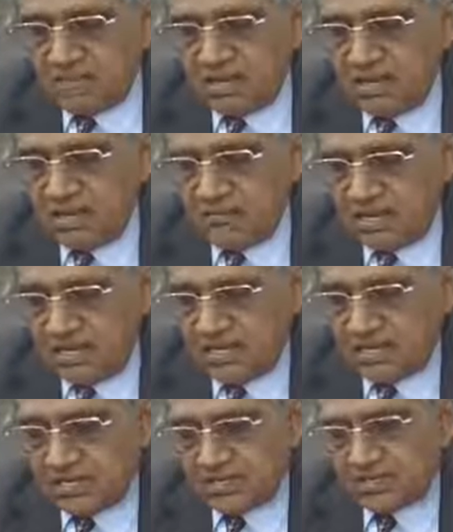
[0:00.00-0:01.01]
in a
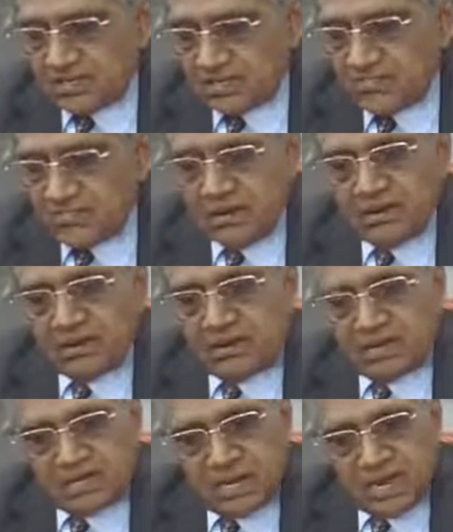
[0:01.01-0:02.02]
very simple
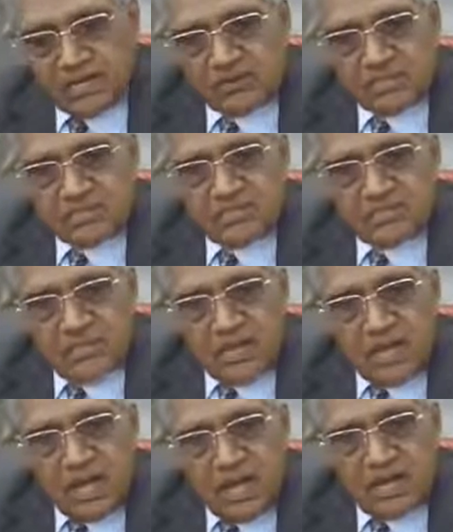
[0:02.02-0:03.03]
language
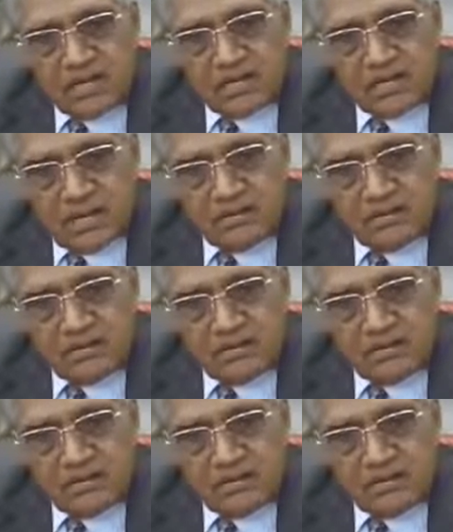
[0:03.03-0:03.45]
and